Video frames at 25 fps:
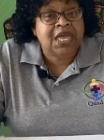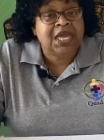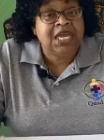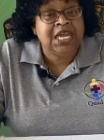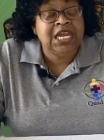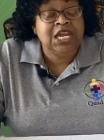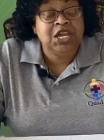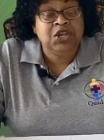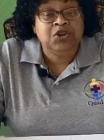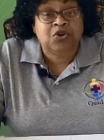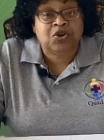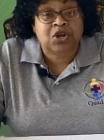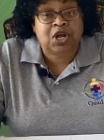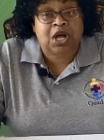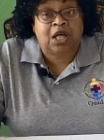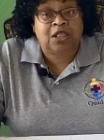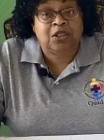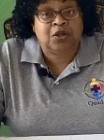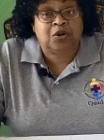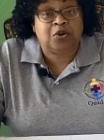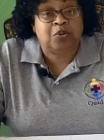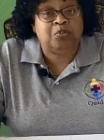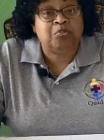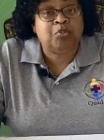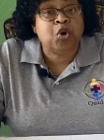Eat your
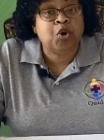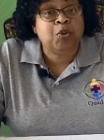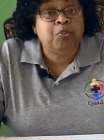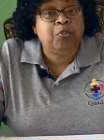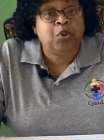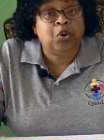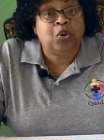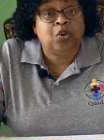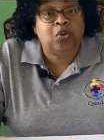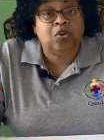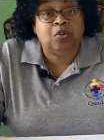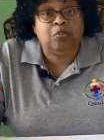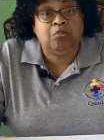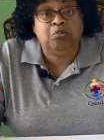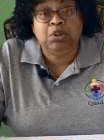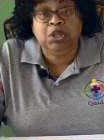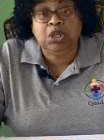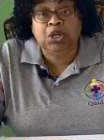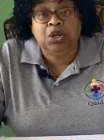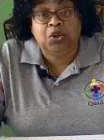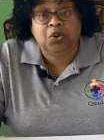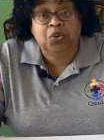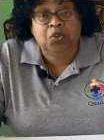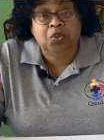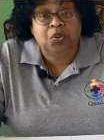color purple,
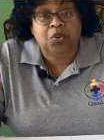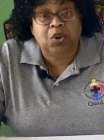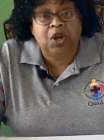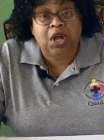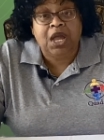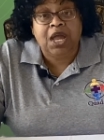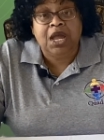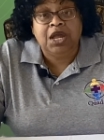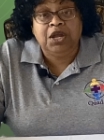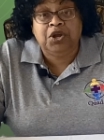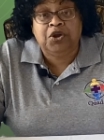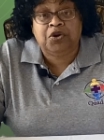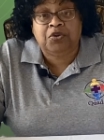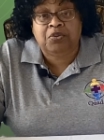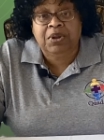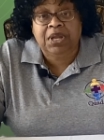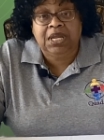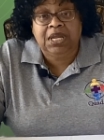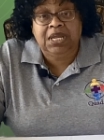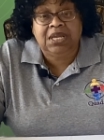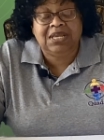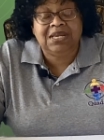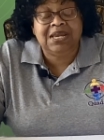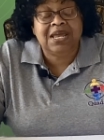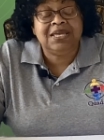blue,
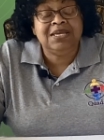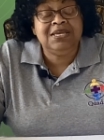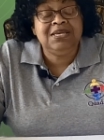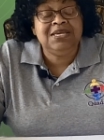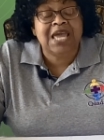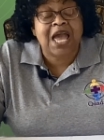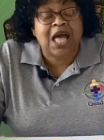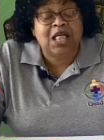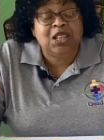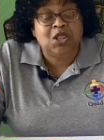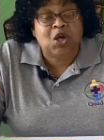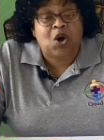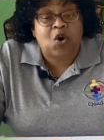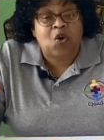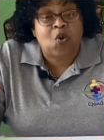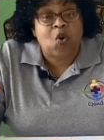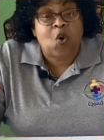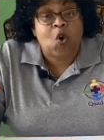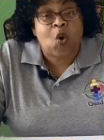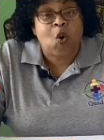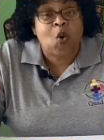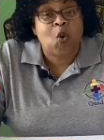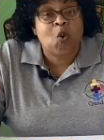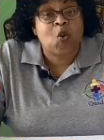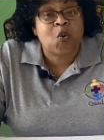green, yellow,
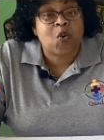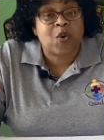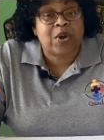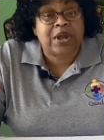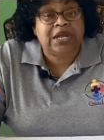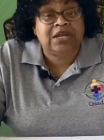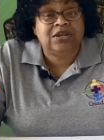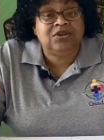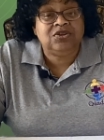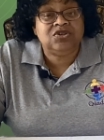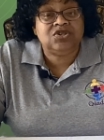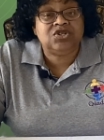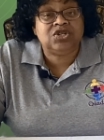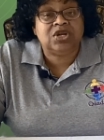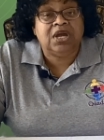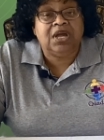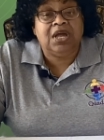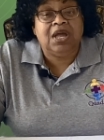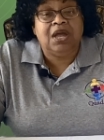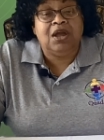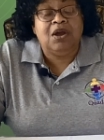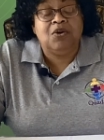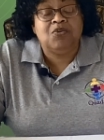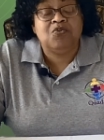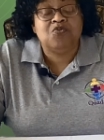orange,
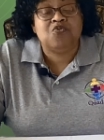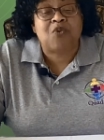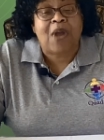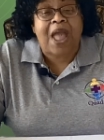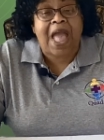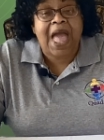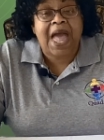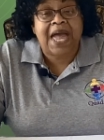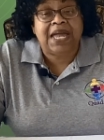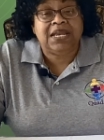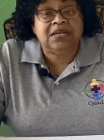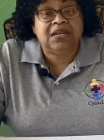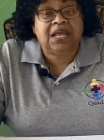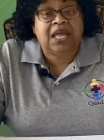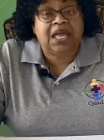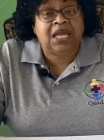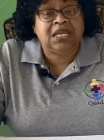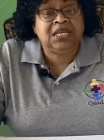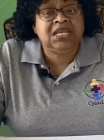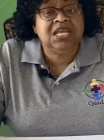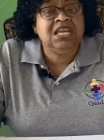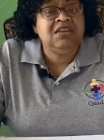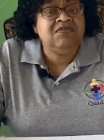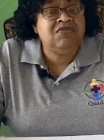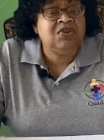red,
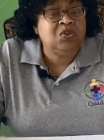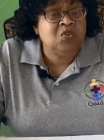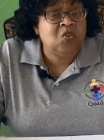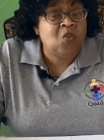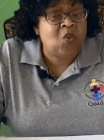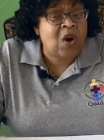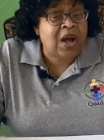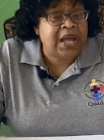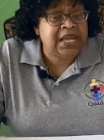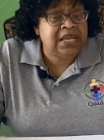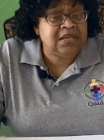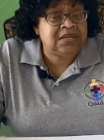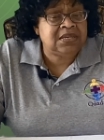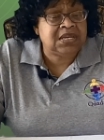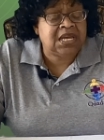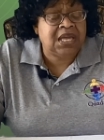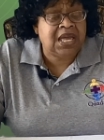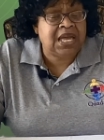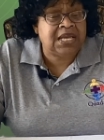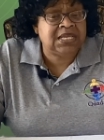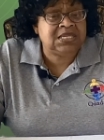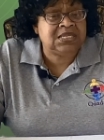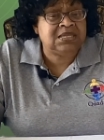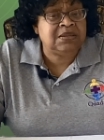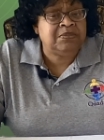and even white
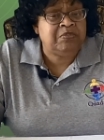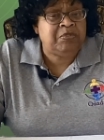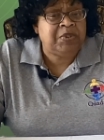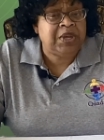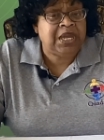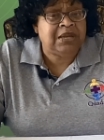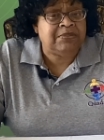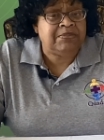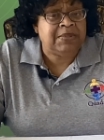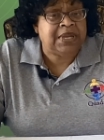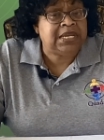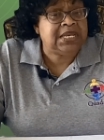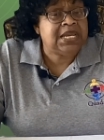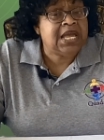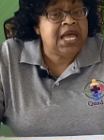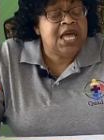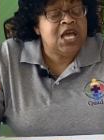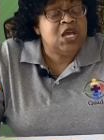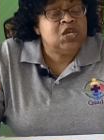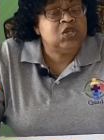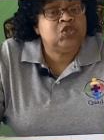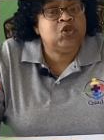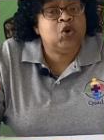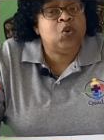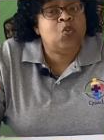has some pigment.
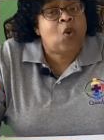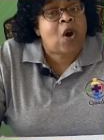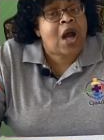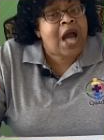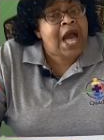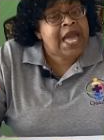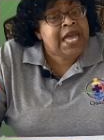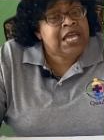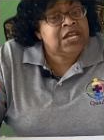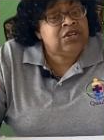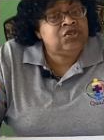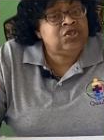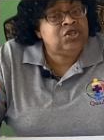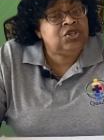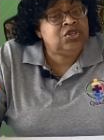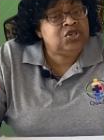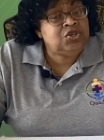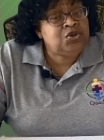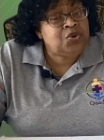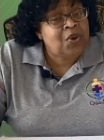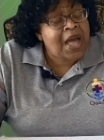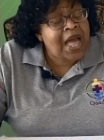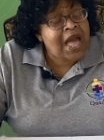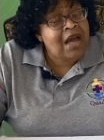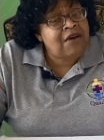So, why
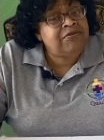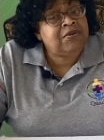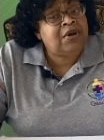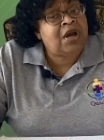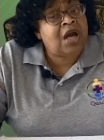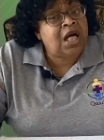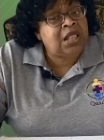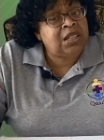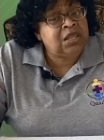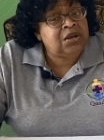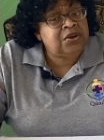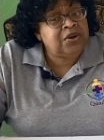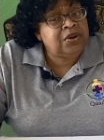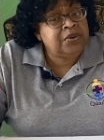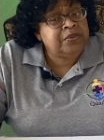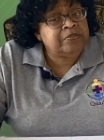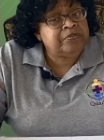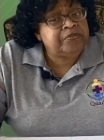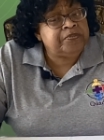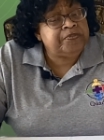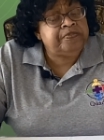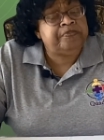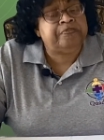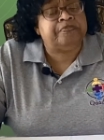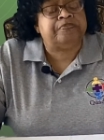should you have color?
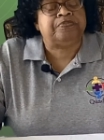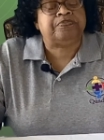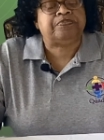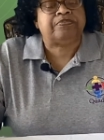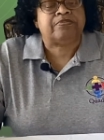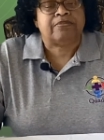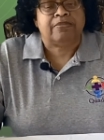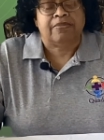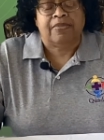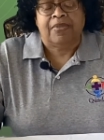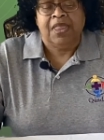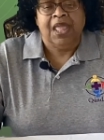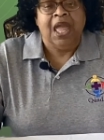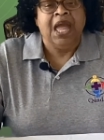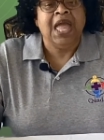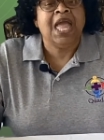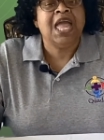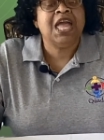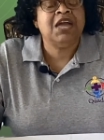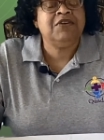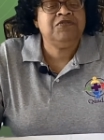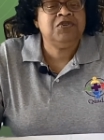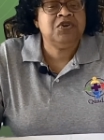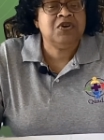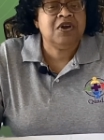
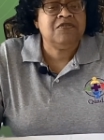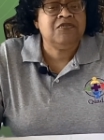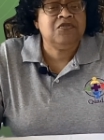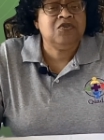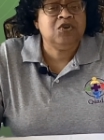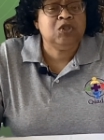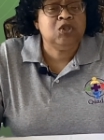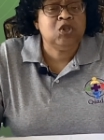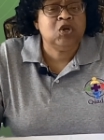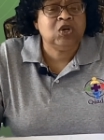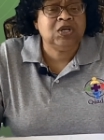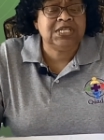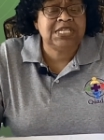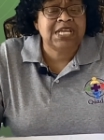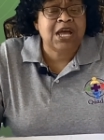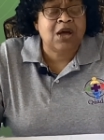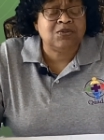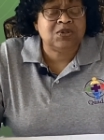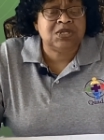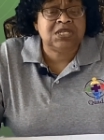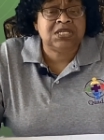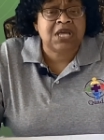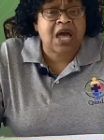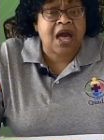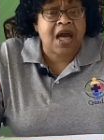Have you ever looked
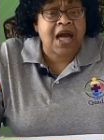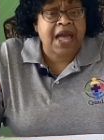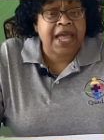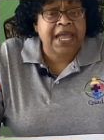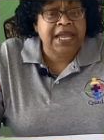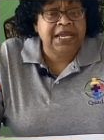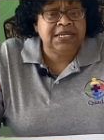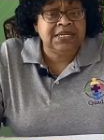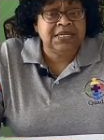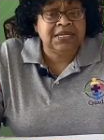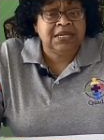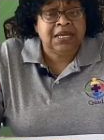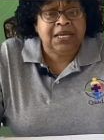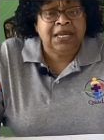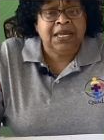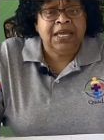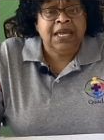outside?